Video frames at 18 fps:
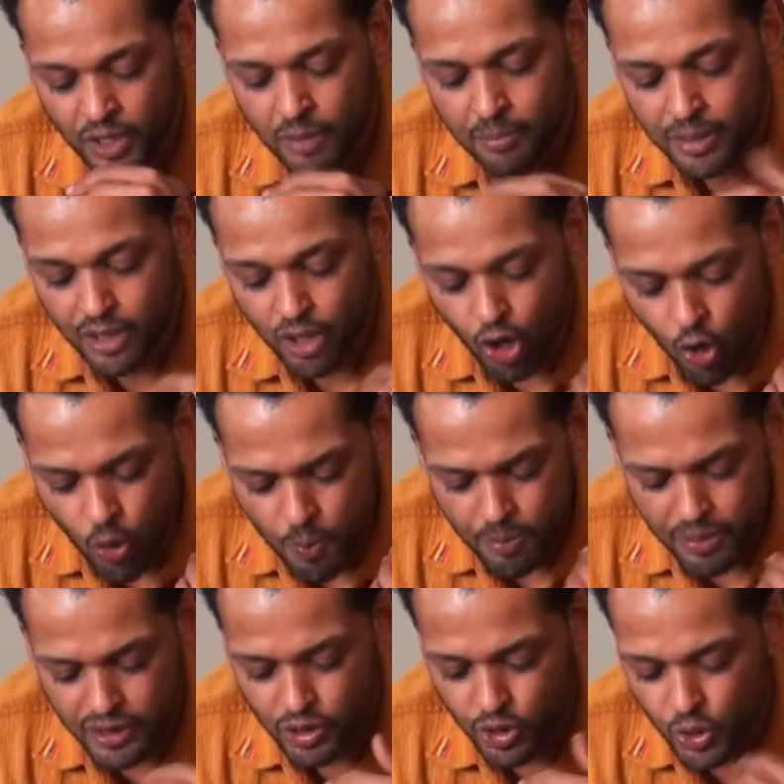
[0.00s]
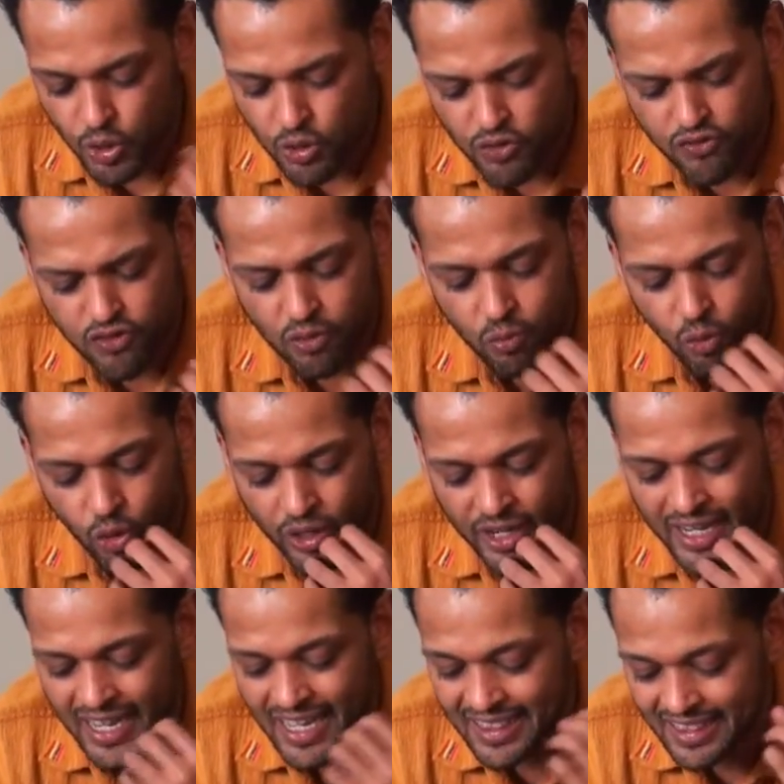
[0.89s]
put open, truthful
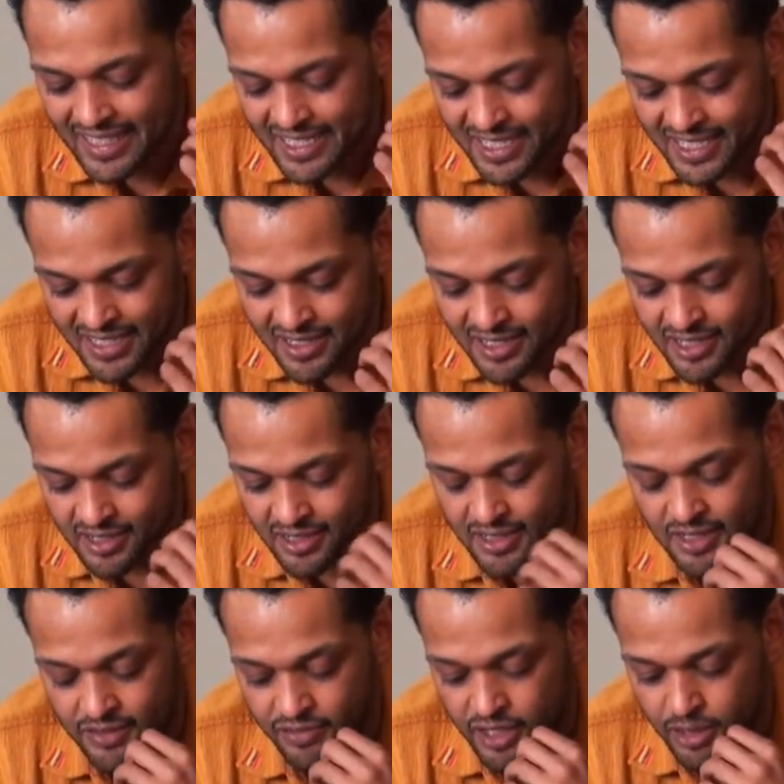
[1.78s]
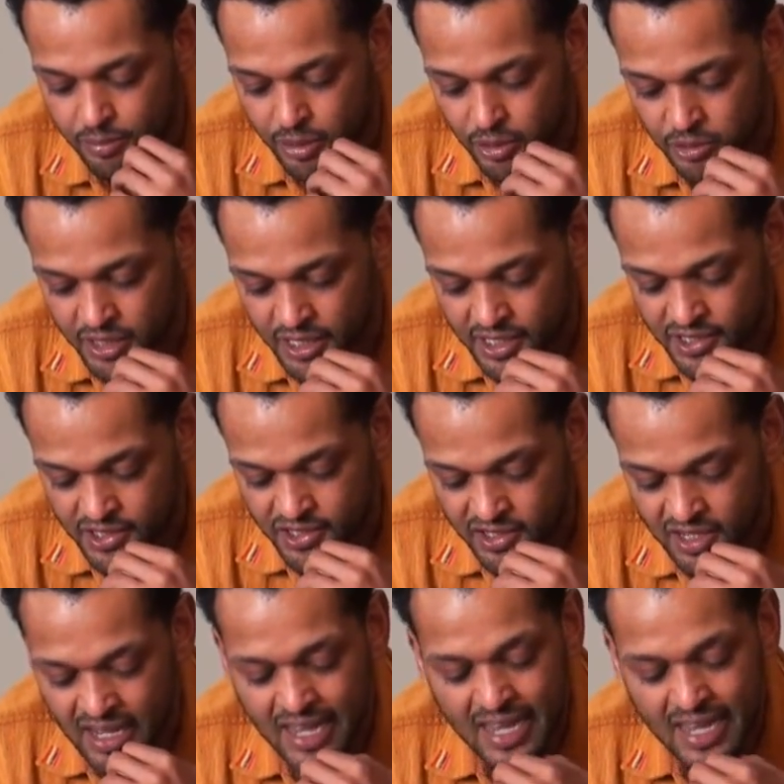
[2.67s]
mourning at the center of their protest,